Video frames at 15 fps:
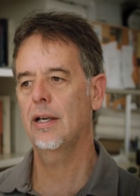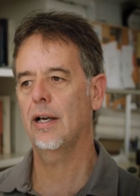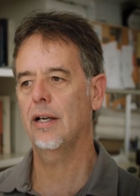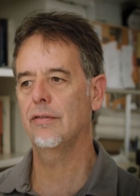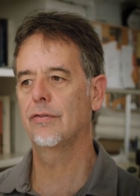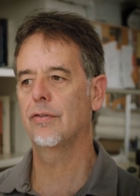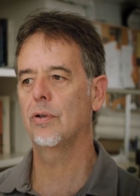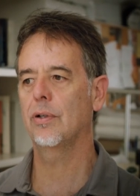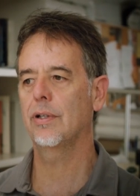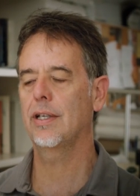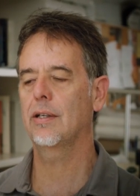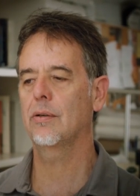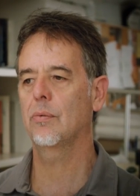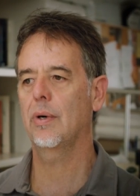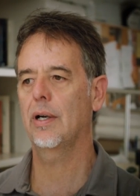
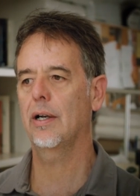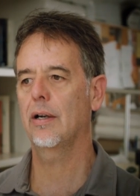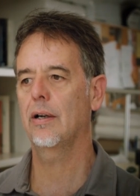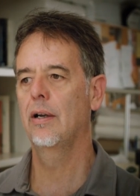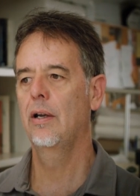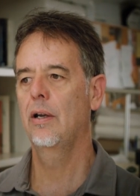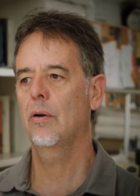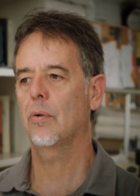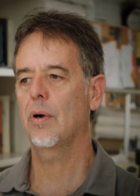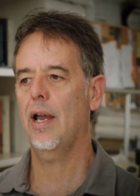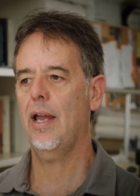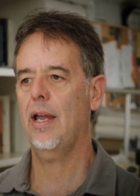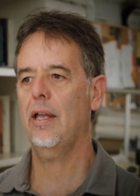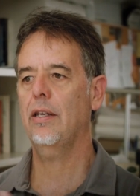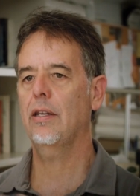unfolding where we're
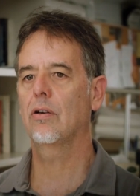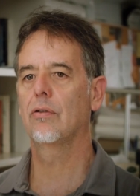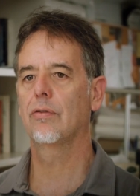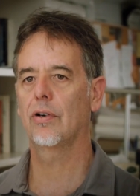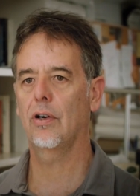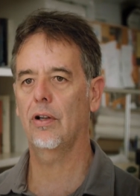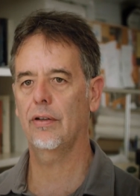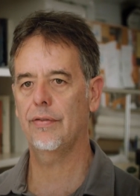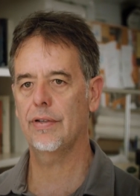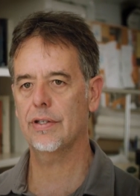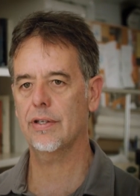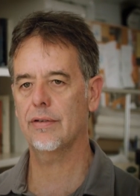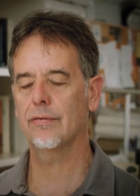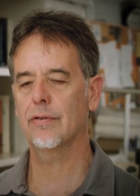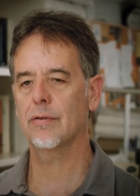handing over all of
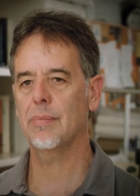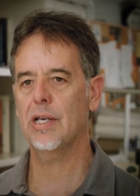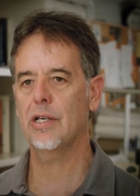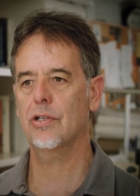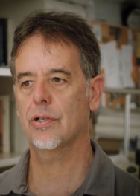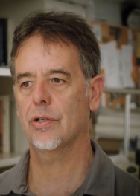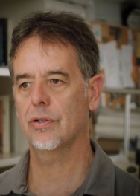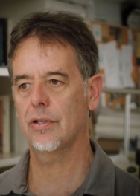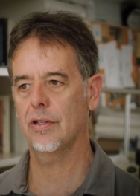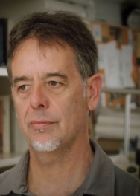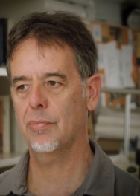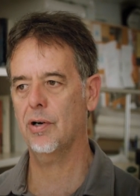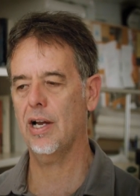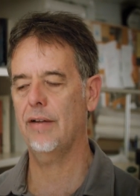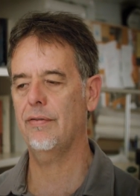this information to the
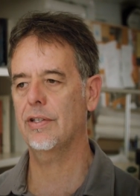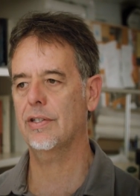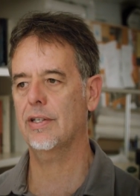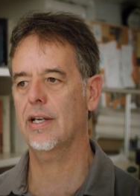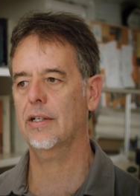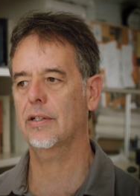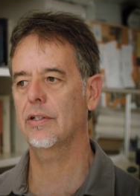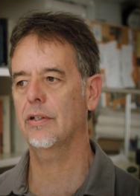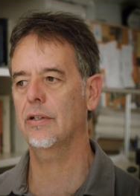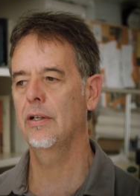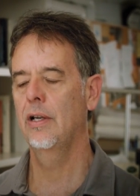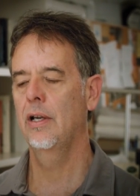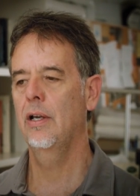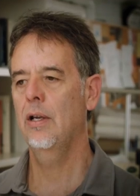private sector,